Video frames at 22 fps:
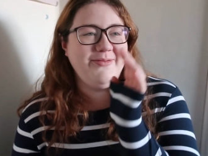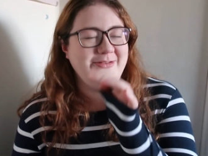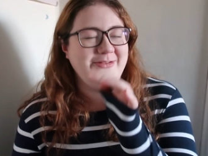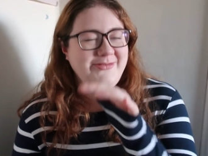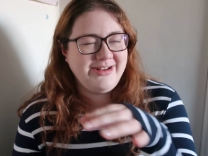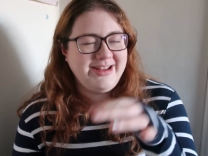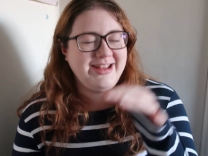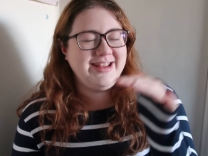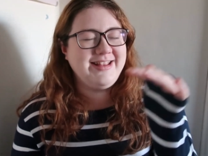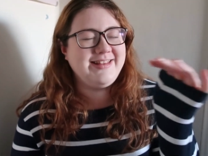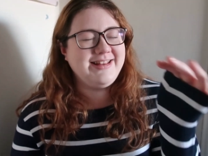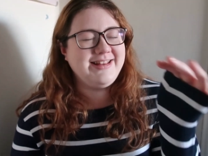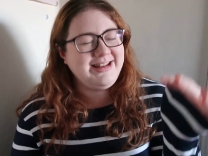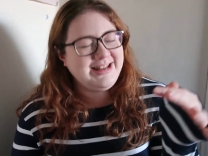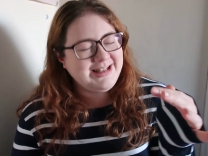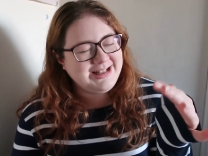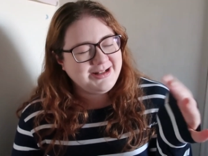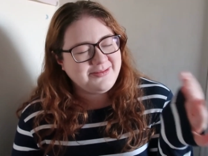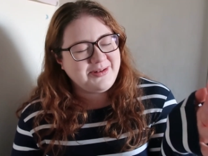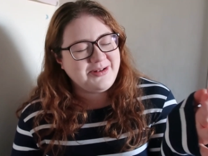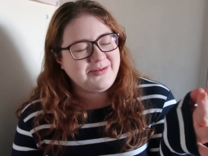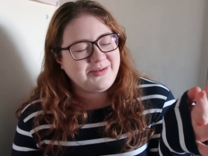some of it is a
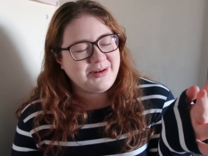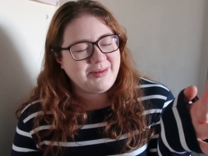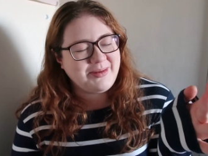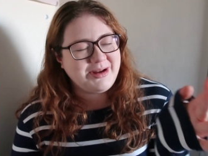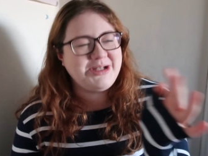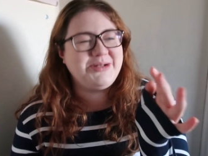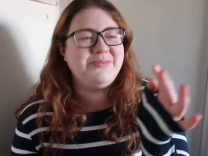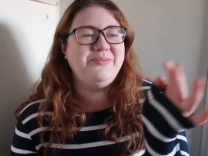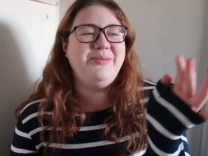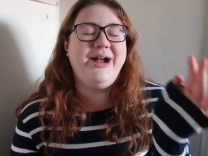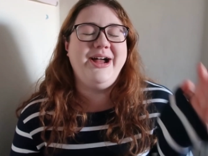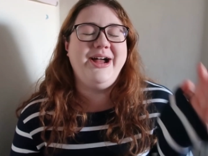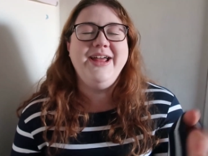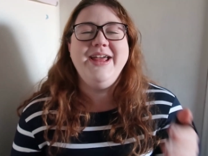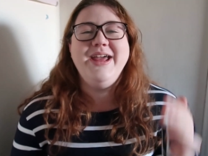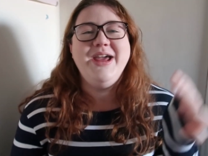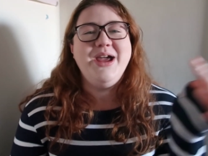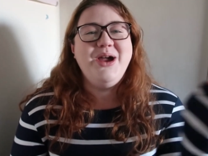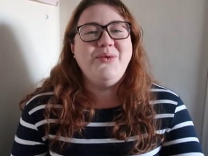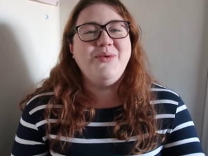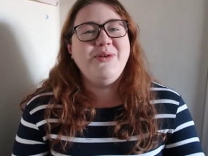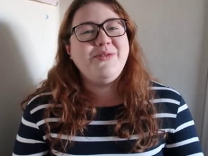little bit rubbish but
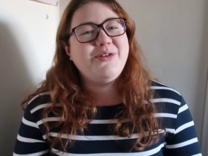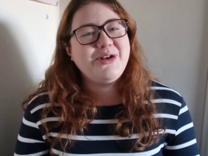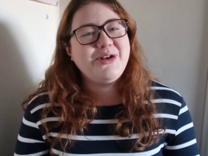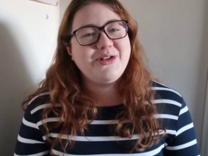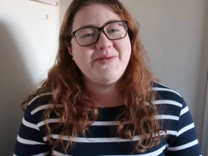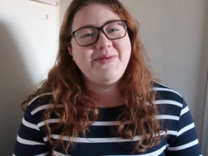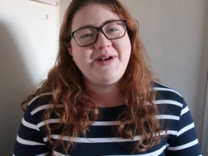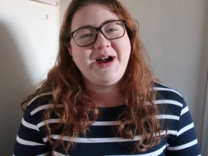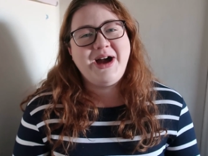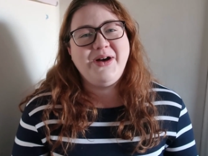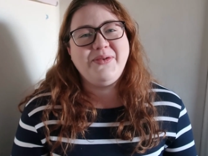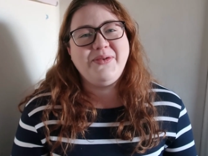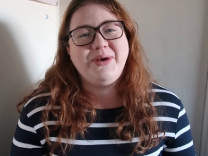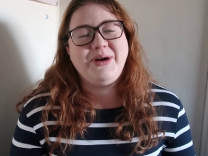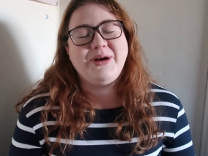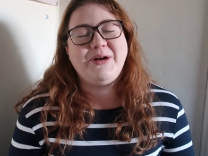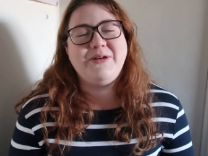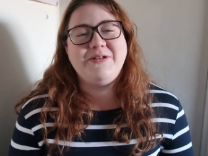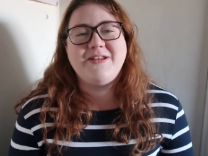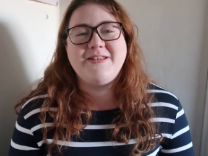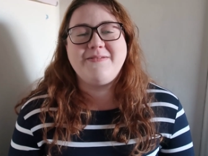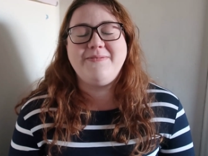we've got some
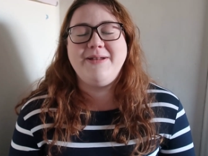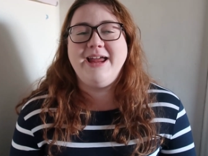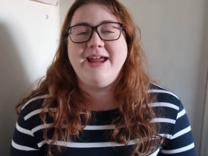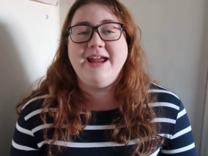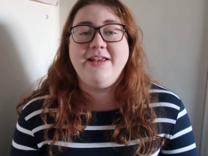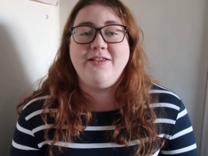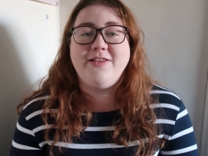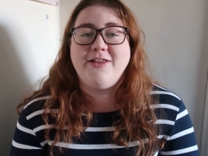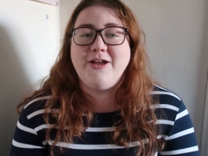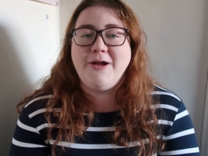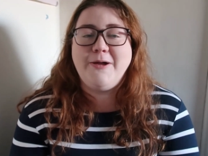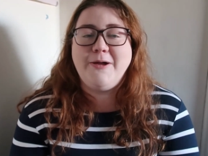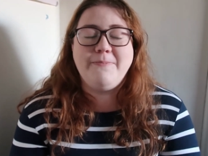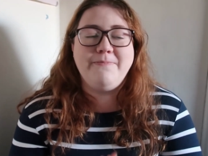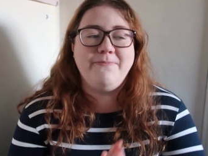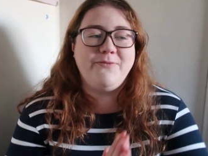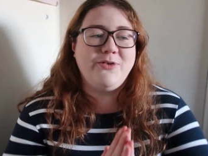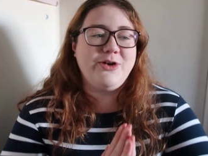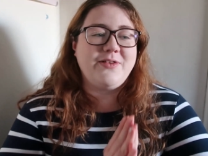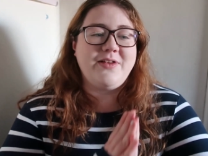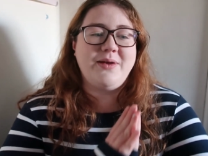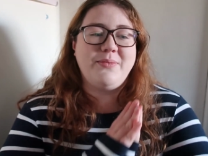artwork on display so
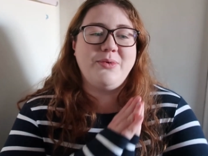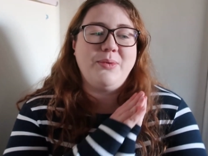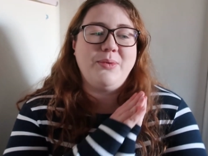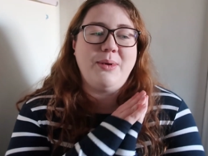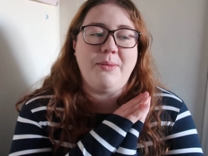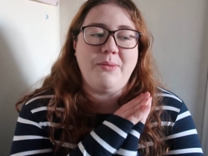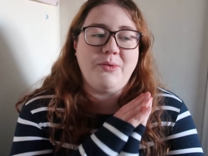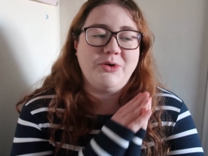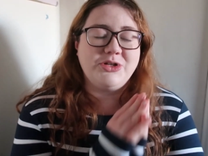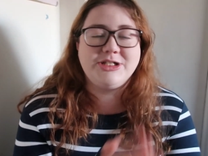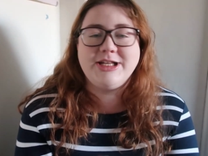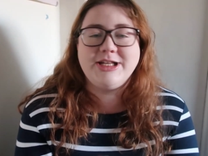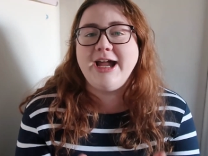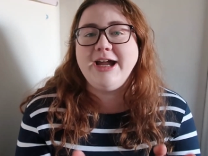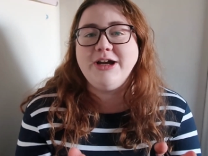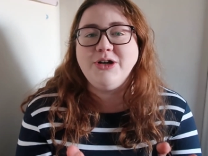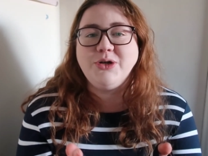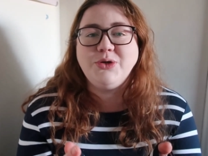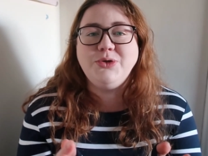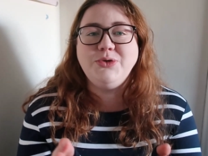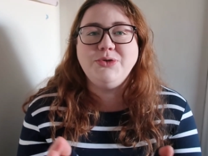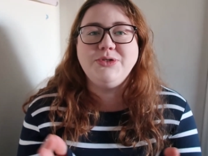for example when we watched
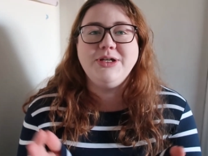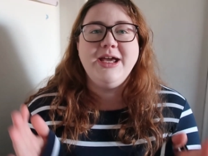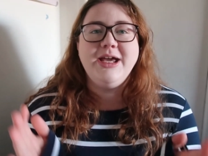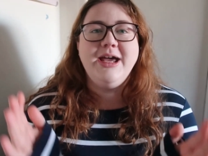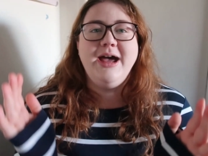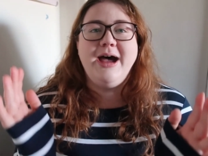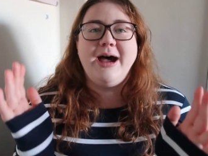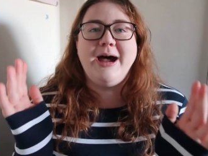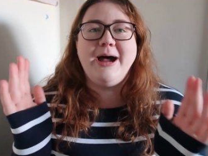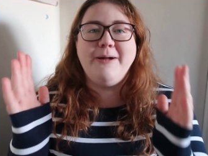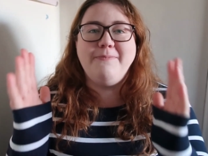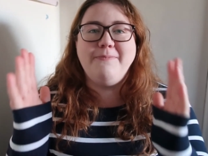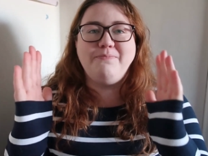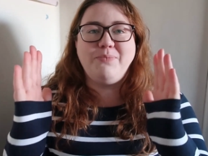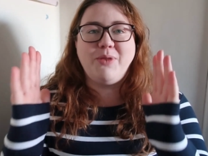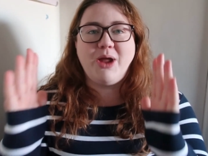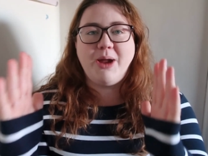Tangled um,